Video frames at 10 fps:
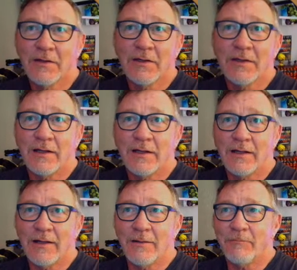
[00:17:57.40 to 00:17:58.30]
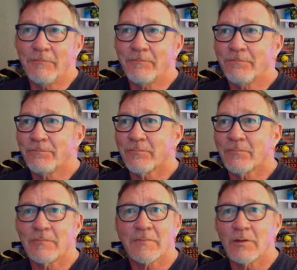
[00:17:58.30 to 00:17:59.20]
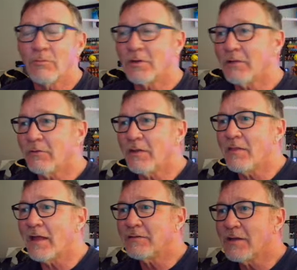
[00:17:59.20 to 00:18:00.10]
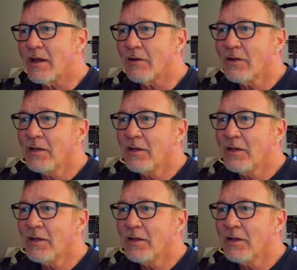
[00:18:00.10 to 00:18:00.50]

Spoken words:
We'll get rid of that there.